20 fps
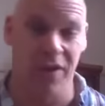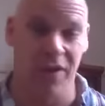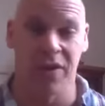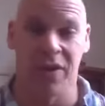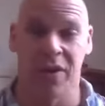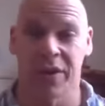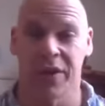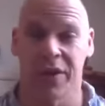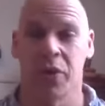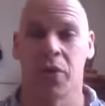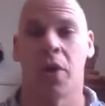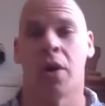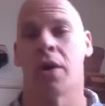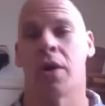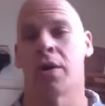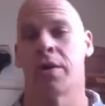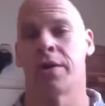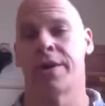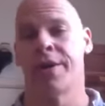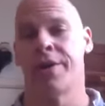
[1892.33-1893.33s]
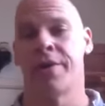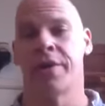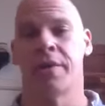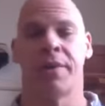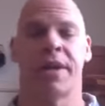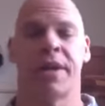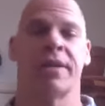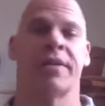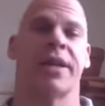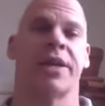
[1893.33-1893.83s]
along you are in your
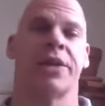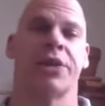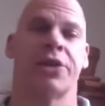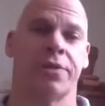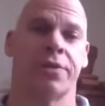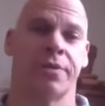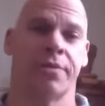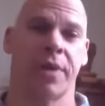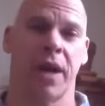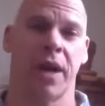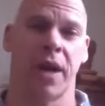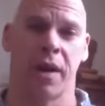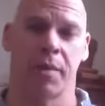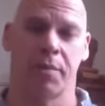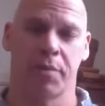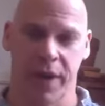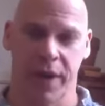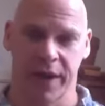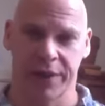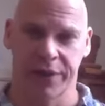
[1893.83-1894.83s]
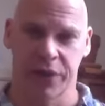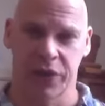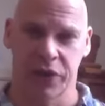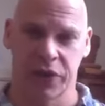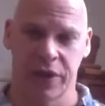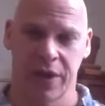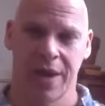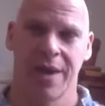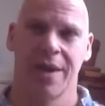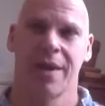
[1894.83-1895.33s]
meditation
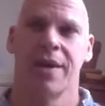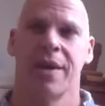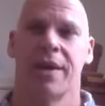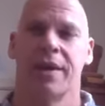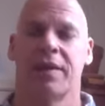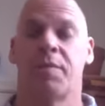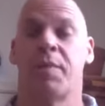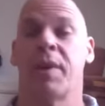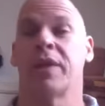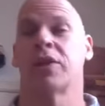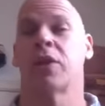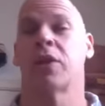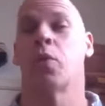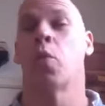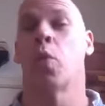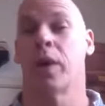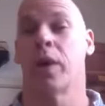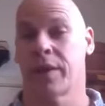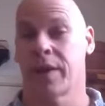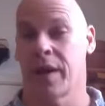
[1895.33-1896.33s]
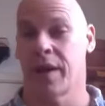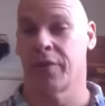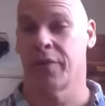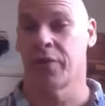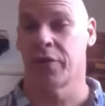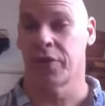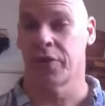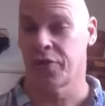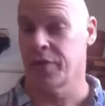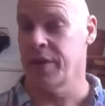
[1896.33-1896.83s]
practice. It depends on what kind of
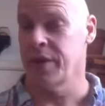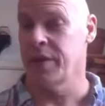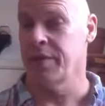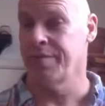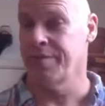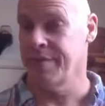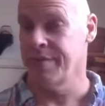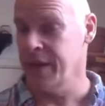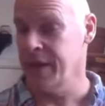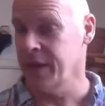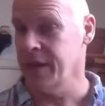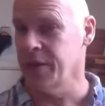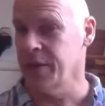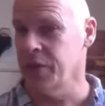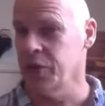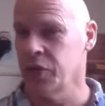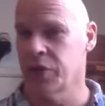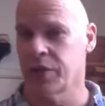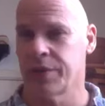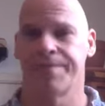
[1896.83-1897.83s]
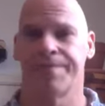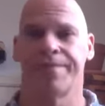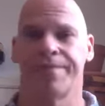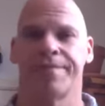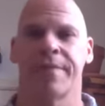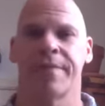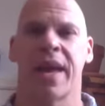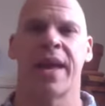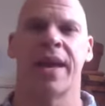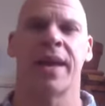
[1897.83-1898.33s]
retreat it is.
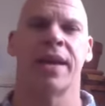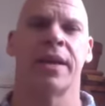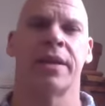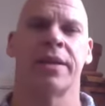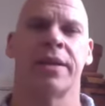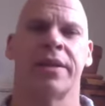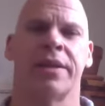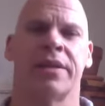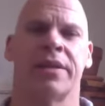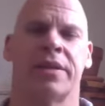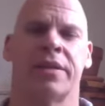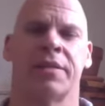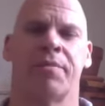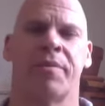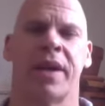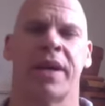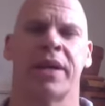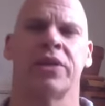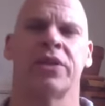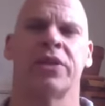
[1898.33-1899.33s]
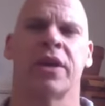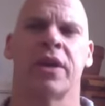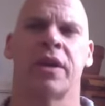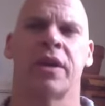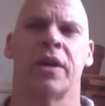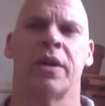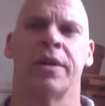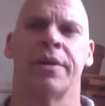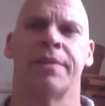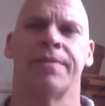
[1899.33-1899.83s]
And it depends
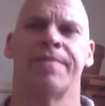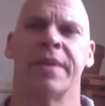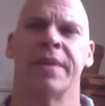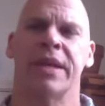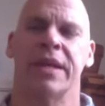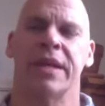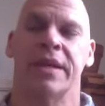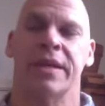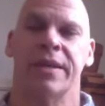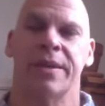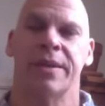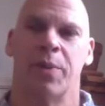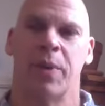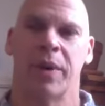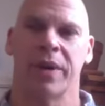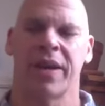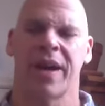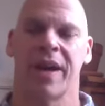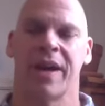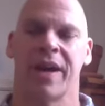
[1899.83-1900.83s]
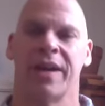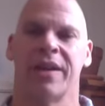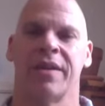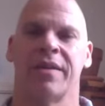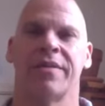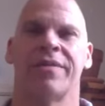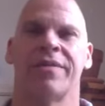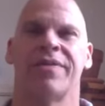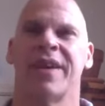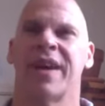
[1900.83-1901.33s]
on what kind
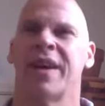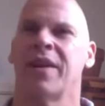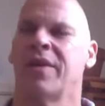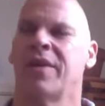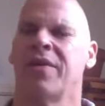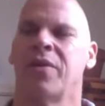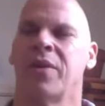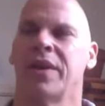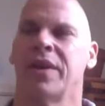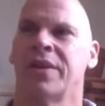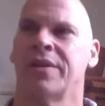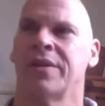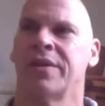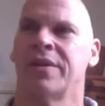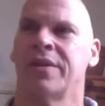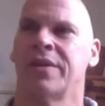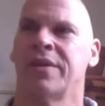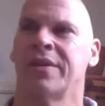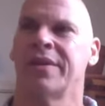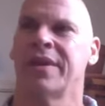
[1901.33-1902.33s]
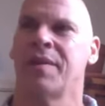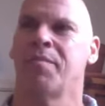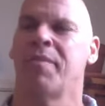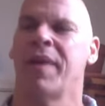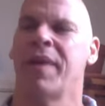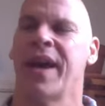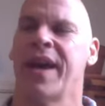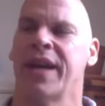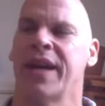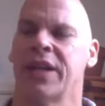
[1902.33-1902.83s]
of, I don't even want to say
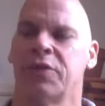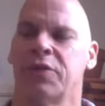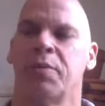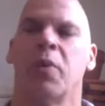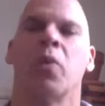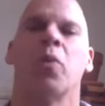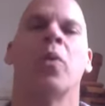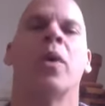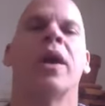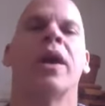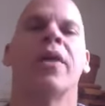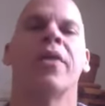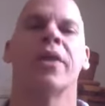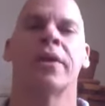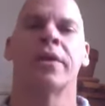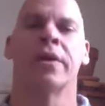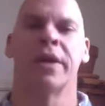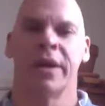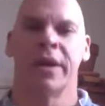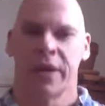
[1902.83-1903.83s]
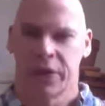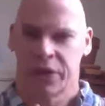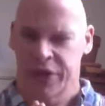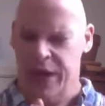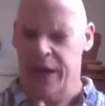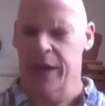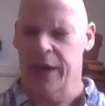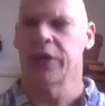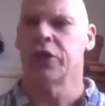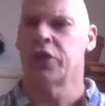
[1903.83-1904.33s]
baggage, but what other
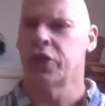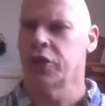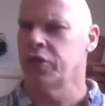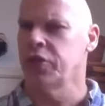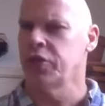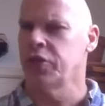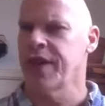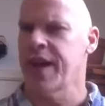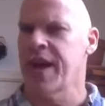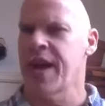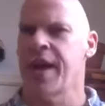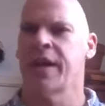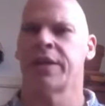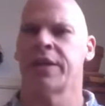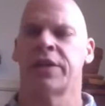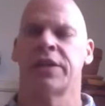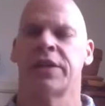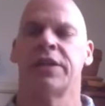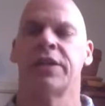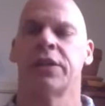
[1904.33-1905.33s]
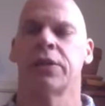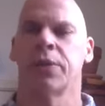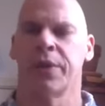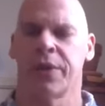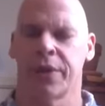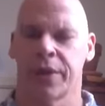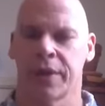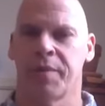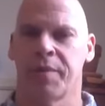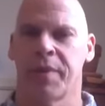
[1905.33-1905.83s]
challenges you've had to deal
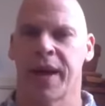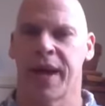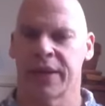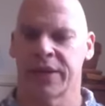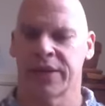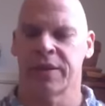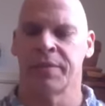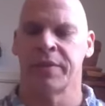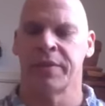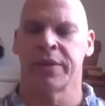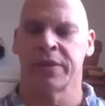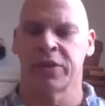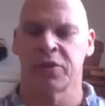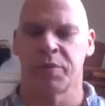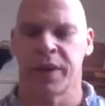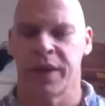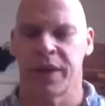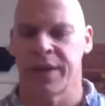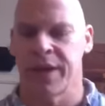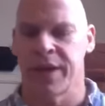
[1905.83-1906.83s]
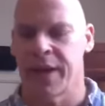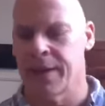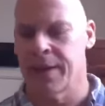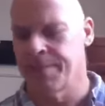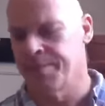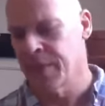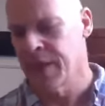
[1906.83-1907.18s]
with in the past. Let me explain that.